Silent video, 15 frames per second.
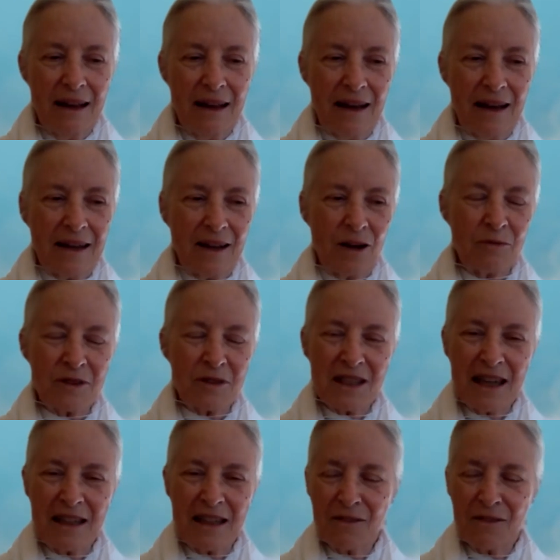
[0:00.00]
And I was
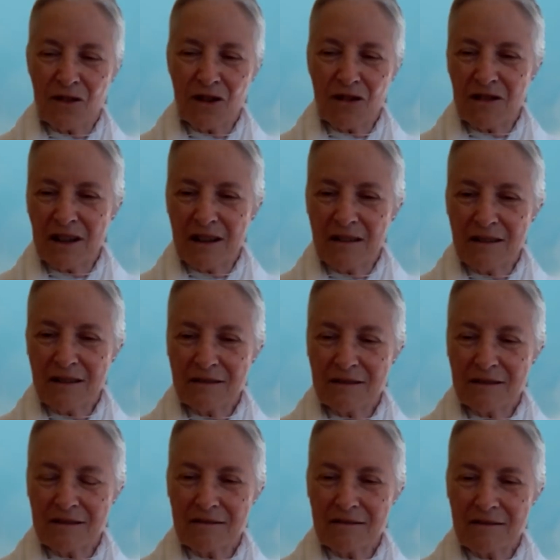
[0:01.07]
getting very
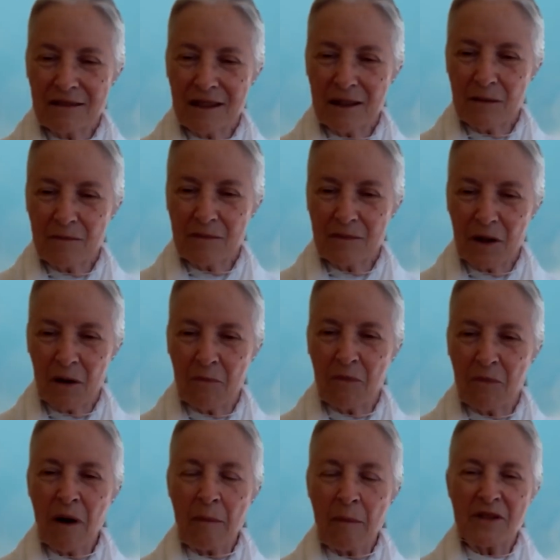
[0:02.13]

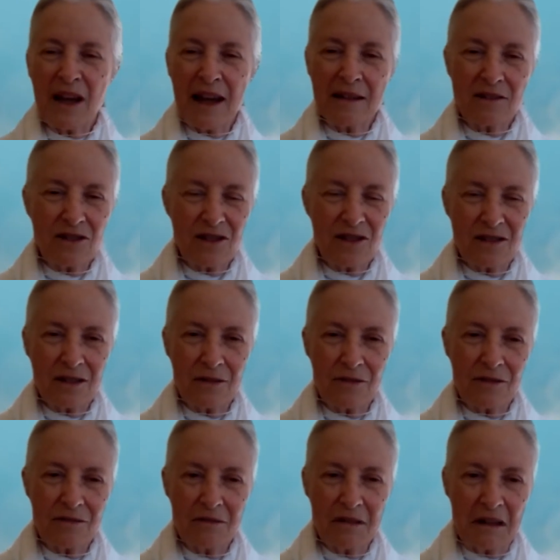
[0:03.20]
abrupt answers
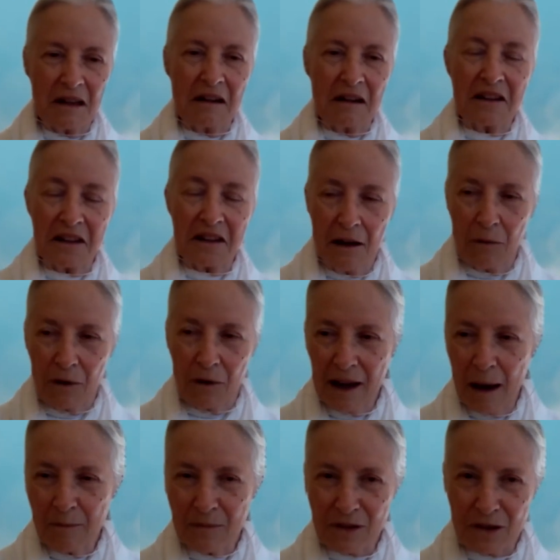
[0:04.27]
of, I don't care what
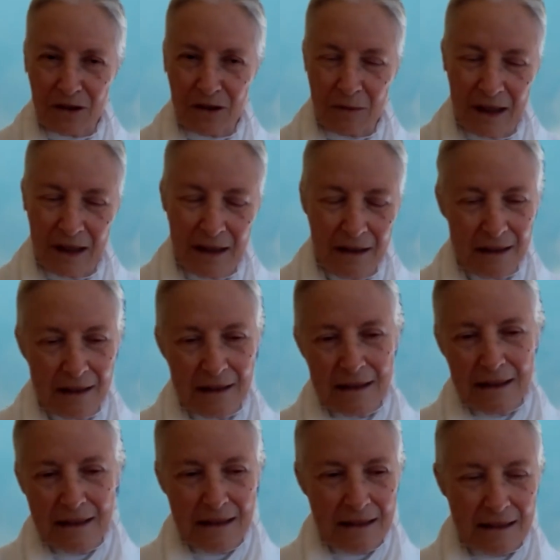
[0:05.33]
happens to me,
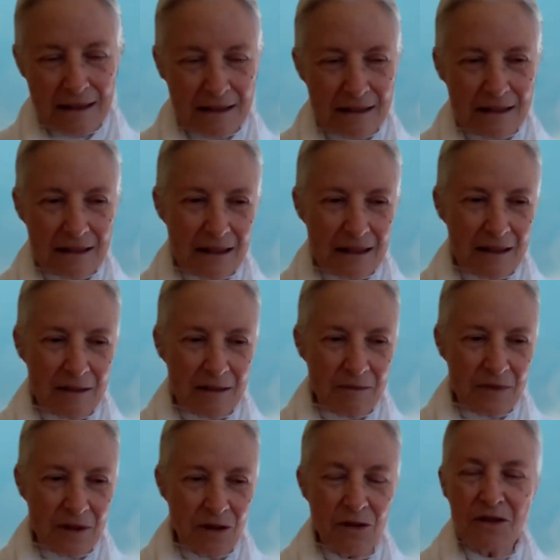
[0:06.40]

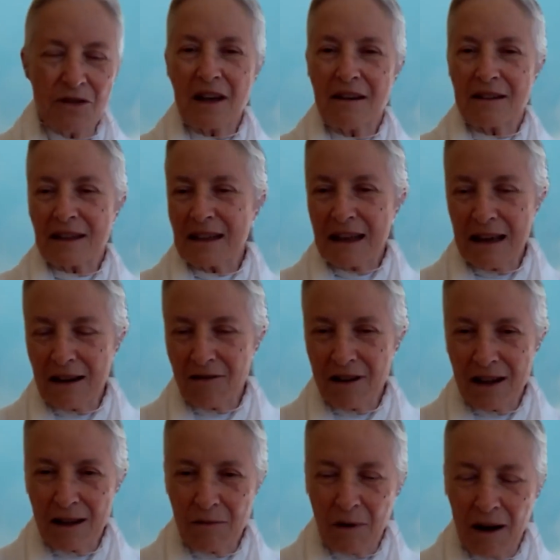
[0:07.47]
and who's going to care
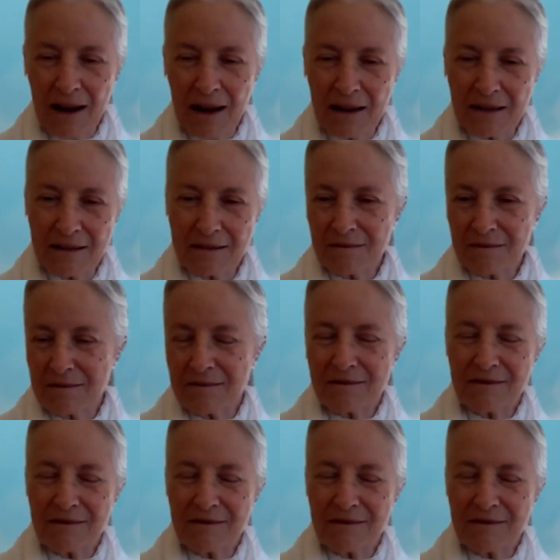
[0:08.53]
anyway, and